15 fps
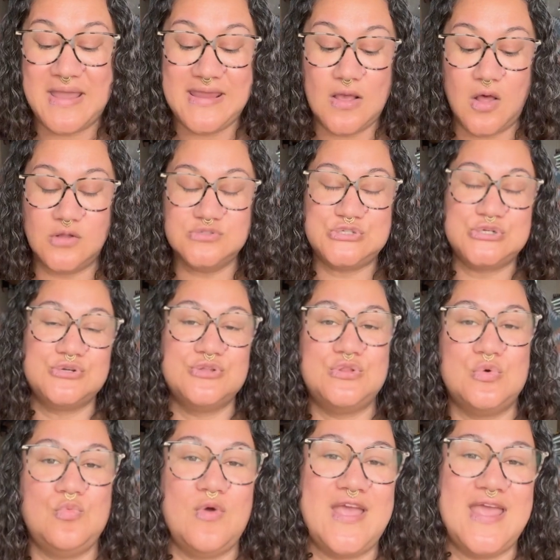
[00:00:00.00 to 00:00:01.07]
alter the
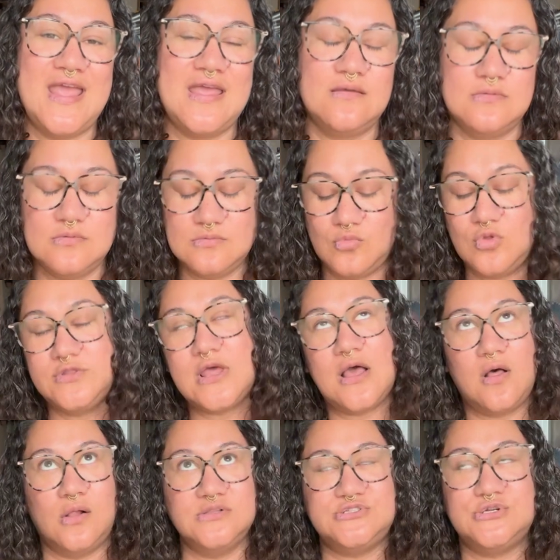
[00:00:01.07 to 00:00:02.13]
way, well, not
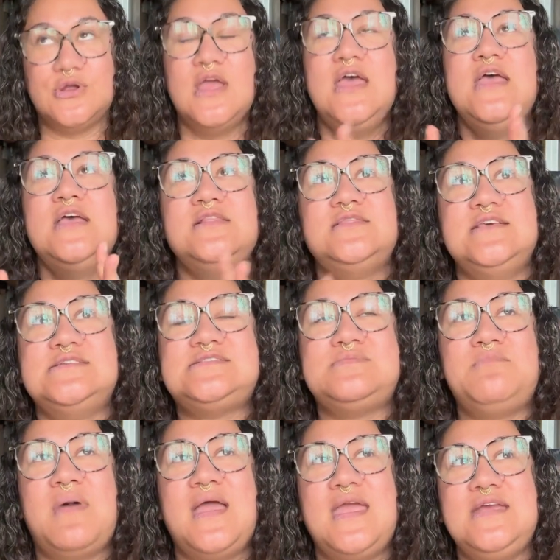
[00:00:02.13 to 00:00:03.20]
alter, this
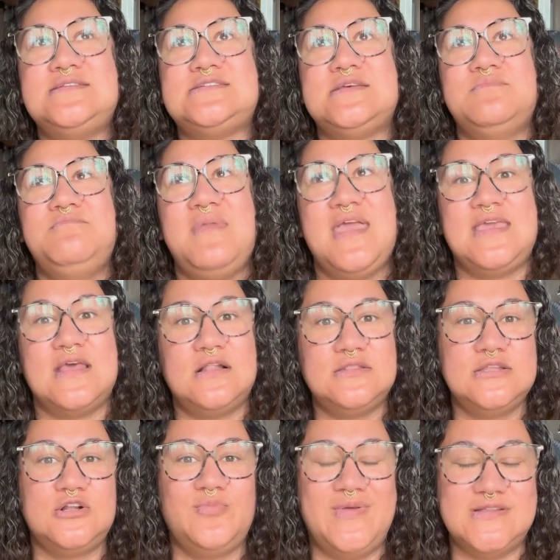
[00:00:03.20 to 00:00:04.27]
might make it a
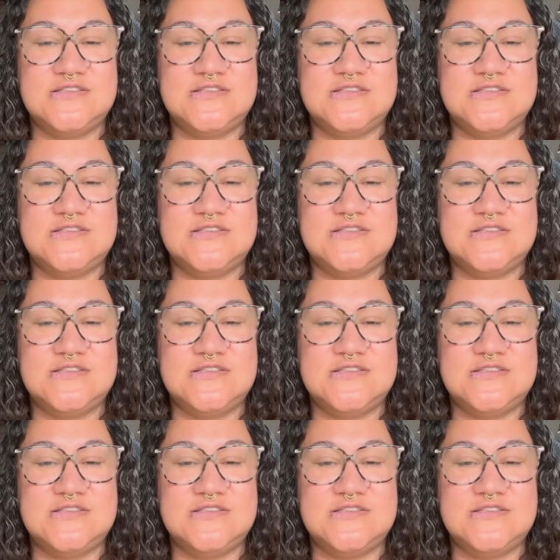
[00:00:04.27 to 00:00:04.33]
little bit